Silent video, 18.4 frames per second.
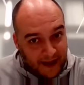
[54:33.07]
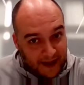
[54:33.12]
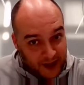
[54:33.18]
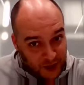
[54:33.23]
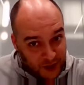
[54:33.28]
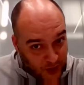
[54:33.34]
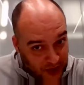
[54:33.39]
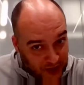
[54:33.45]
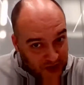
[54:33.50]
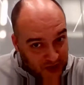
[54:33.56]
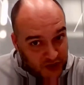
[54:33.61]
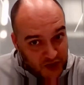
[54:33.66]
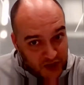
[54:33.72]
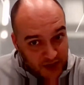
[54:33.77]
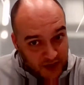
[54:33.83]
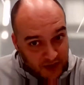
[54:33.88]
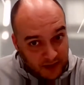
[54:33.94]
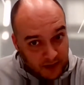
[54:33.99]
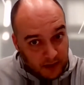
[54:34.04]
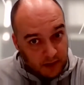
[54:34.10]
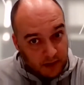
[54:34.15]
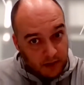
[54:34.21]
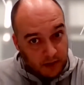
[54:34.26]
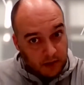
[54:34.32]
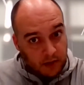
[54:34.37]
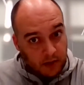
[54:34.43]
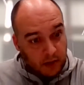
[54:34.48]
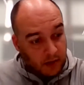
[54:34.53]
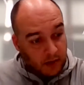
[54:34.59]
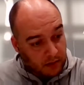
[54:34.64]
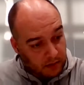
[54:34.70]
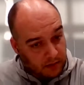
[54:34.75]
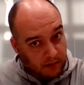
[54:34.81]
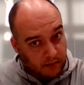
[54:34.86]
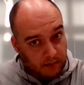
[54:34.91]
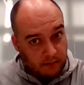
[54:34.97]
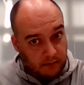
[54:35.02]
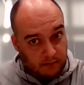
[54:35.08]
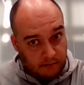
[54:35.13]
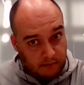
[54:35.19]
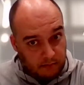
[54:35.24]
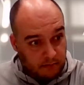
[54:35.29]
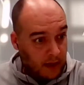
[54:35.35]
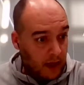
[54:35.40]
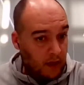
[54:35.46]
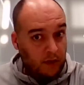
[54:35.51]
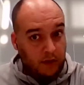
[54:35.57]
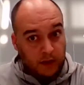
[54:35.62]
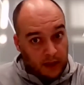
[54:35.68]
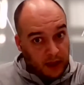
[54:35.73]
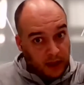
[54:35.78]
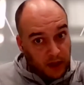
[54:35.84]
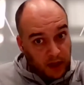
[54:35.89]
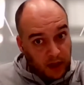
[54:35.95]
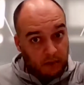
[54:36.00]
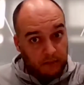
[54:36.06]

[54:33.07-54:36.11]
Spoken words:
strategy now in the year,